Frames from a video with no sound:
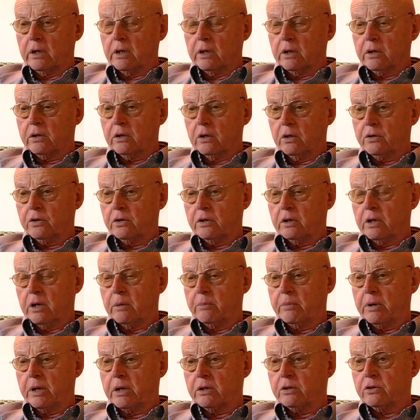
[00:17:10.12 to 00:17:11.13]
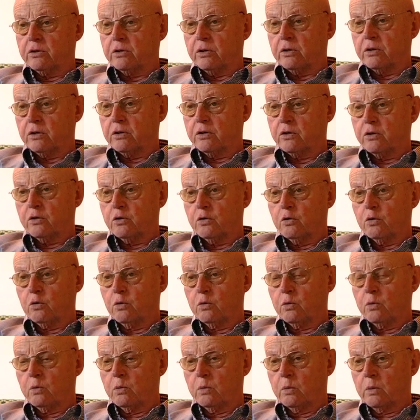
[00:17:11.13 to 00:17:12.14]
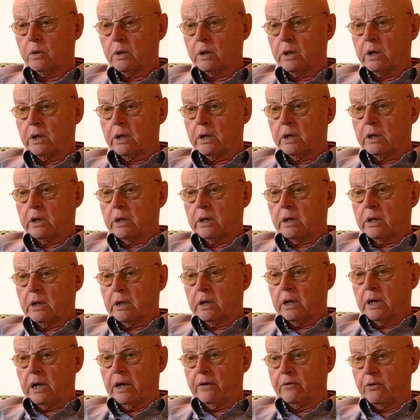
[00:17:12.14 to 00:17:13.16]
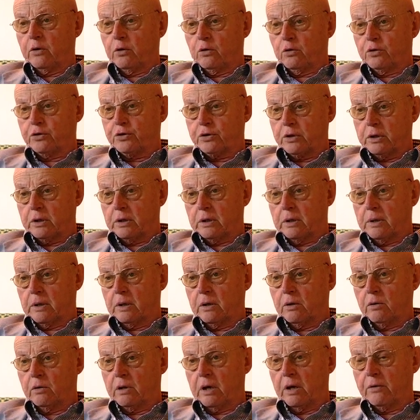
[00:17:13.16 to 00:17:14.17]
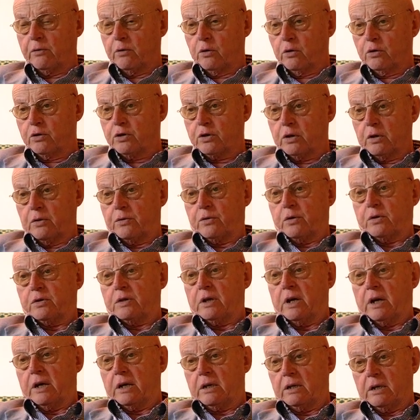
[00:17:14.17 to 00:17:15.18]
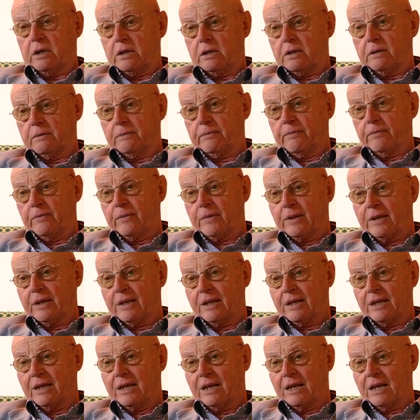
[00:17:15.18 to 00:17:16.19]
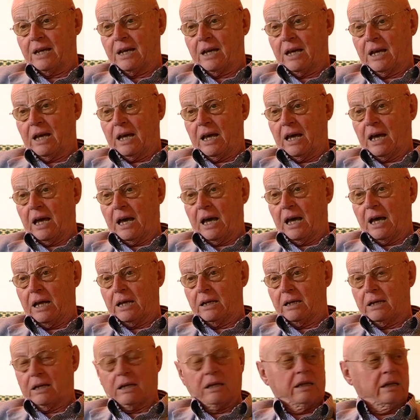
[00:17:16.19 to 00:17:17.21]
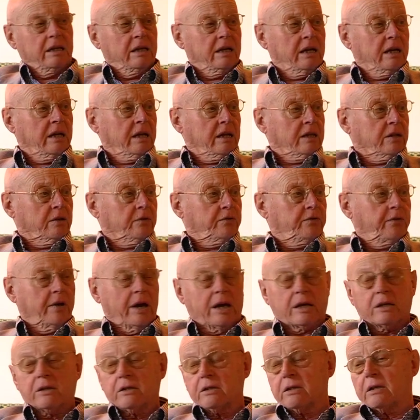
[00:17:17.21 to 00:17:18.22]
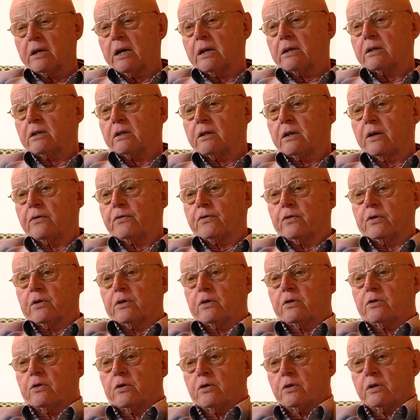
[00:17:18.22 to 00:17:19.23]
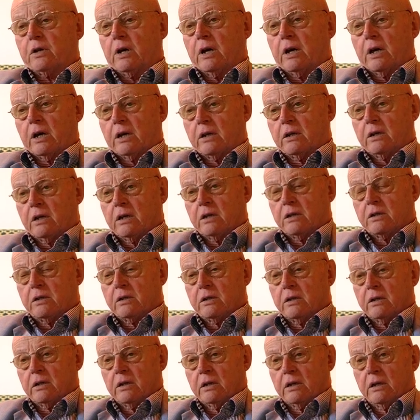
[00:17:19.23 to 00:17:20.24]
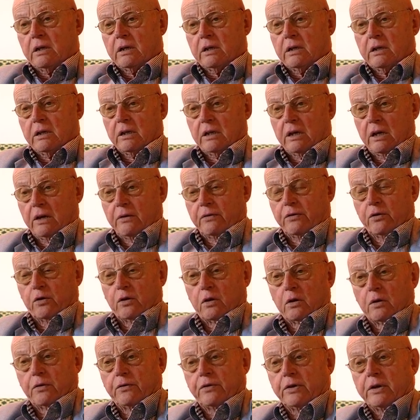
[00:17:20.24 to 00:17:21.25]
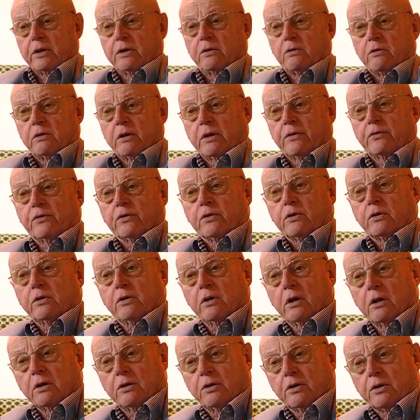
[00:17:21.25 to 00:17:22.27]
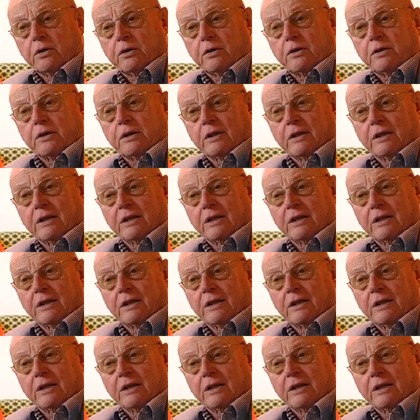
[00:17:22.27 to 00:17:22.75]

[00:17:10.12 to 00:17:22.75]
cultural dimensions to evolution, to the evolution of societies, and the fact that different societies evolve into different cultures.